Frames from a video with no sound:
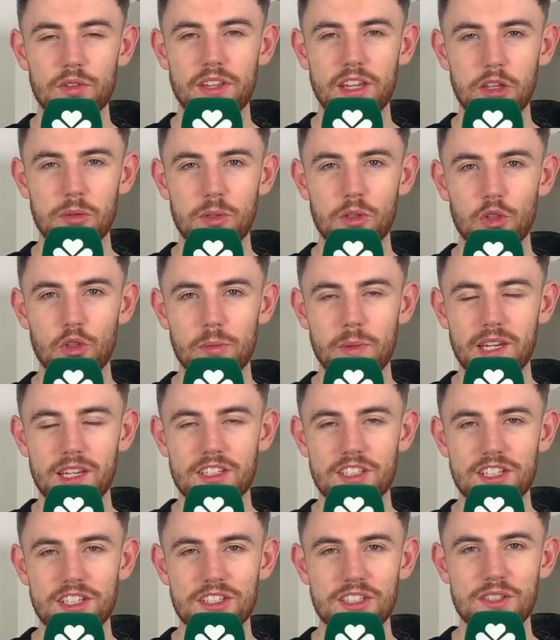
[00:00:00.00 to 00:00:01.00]
think there'll be too many
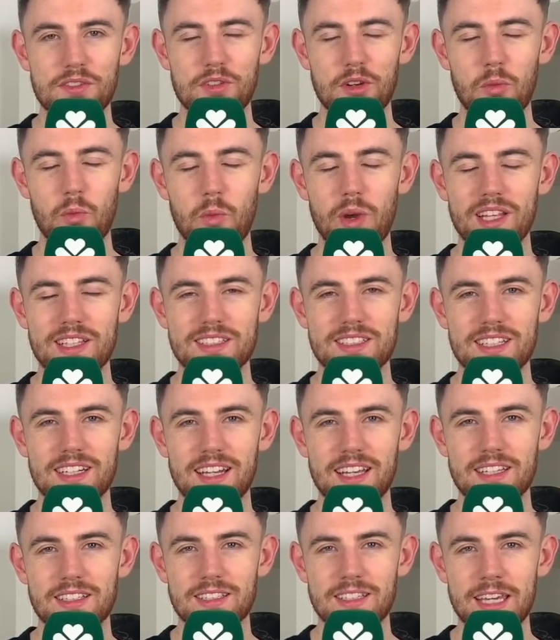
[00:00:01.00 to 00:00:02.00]
changes from Wednesday
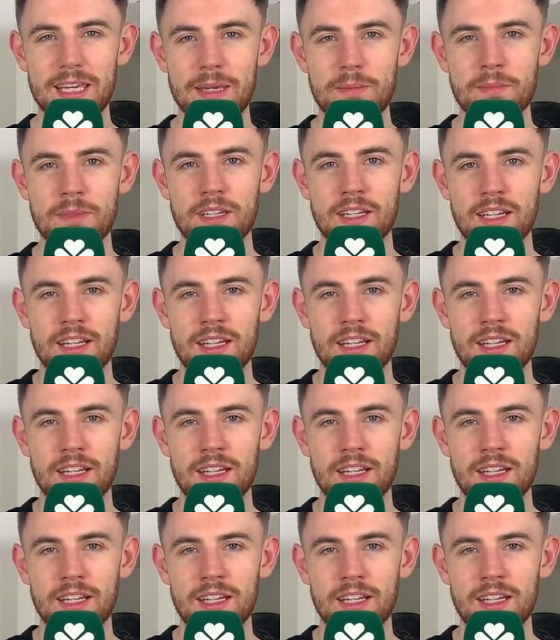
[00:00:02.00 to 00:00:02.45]
night's game.